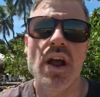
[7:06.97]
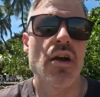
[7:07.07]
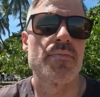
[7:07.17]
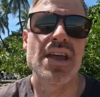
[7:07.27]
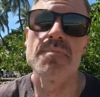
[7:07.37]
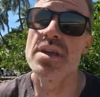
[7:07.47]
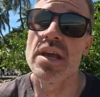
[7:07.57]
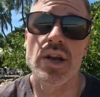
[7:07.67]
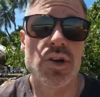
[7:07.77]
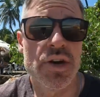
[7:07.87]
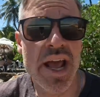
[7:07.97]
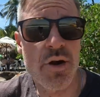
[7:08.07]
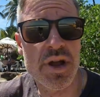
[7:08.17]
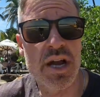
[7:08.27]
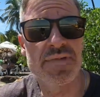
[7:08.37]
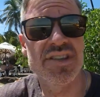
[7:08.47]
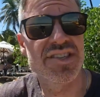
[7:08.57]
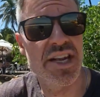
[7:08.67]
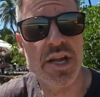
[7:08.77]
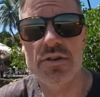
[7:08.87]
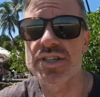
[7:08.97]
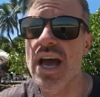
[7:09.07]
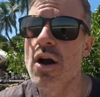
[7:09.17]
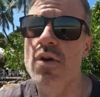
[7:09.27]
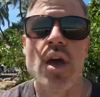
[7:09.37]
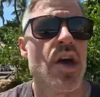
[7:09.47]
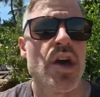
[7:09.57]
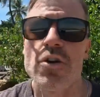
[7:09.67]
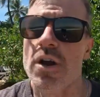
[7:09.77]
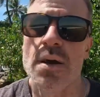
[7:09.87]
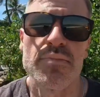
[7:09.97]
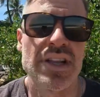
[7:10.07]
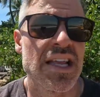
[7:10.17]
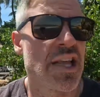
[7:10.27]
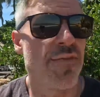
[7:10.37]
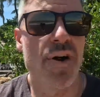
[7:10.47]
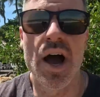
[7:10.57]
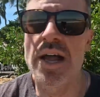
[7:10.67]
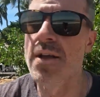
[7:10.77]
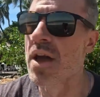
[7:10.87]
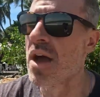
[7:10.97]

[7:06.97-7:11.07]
Airbnb in a good area of the city or town, you're completely fine.